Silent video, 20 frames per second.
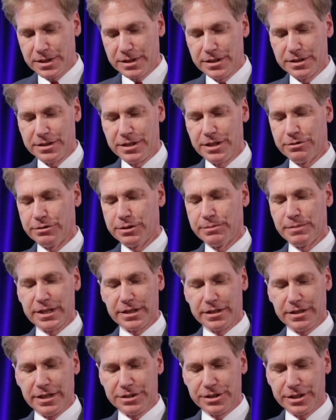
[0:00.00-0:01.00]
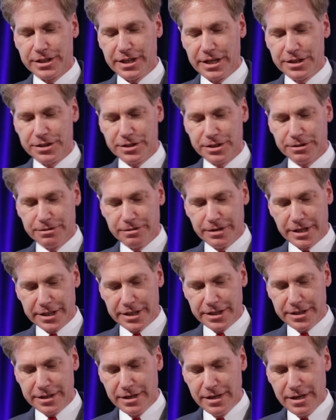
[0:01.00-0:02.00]
continuing medical education
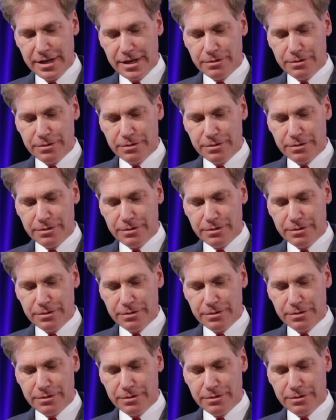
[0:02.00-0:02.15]
credit.